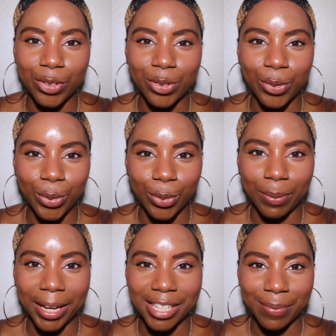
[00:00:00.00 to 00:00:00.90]

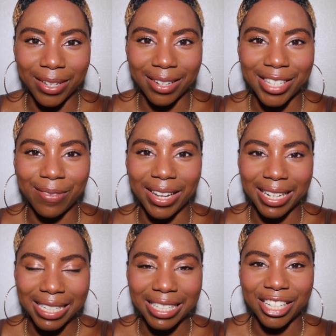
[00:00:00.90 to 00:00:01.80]
school placement, as well
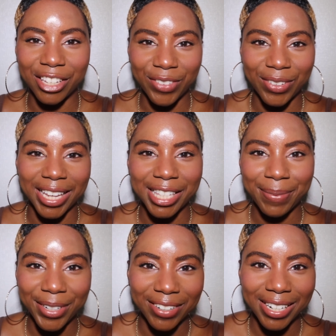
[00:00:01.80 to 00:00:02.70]
as to give you
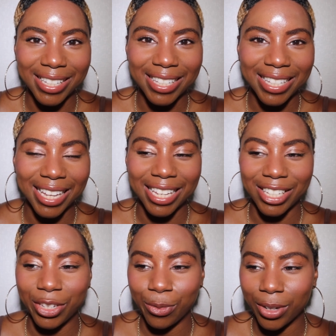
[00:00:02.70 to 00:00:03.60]
experience,
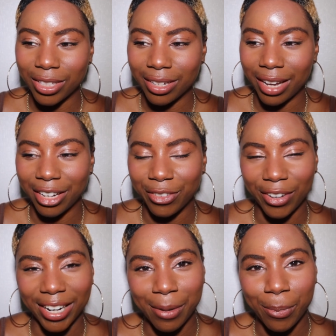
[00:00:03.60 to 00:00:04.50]
is you want to kind of
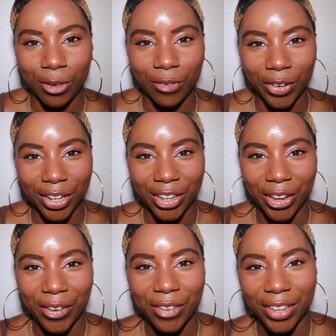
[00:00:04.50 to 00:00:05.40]
create a
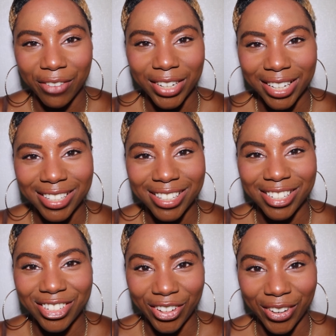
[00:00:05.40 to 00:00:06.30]
portfolio of evidence
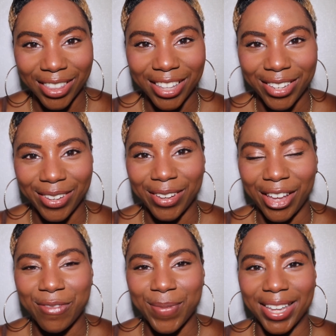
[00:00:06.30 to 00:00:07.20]
to show that you
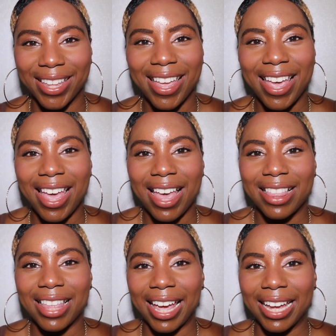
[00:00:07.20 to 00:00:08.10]
have met
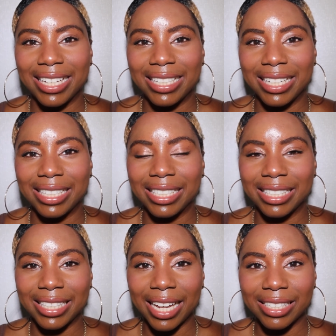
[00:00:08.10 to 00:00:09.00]
the 8
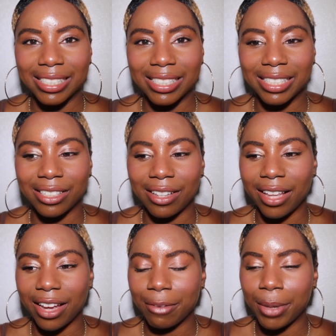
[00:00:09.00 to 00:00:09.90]
teaching standards. So
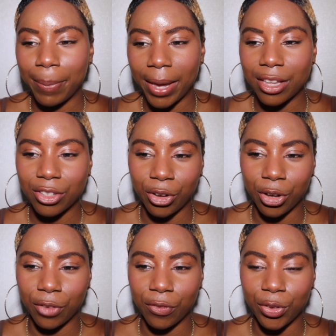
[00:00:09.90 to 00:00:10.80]
that could be based
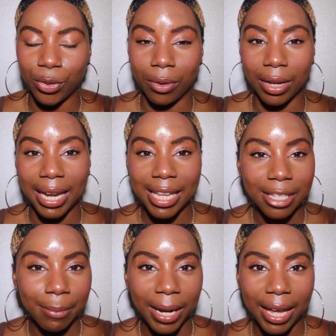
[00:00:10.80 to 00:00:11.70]
off your
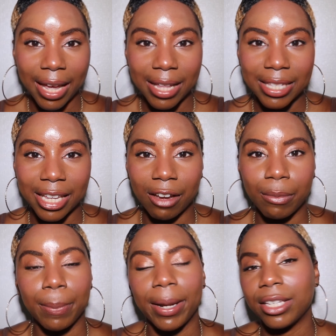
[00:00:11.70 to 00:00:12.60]
lesson plans, that could
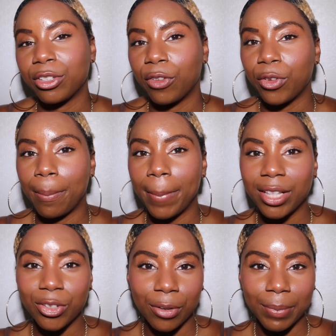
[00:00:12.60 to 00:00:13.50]
be based off your
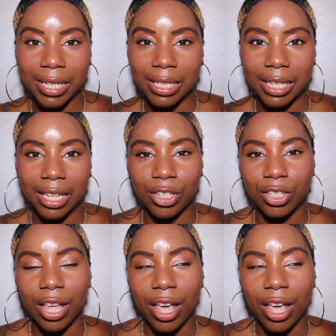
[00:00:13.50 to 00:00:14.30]
mentor meetings,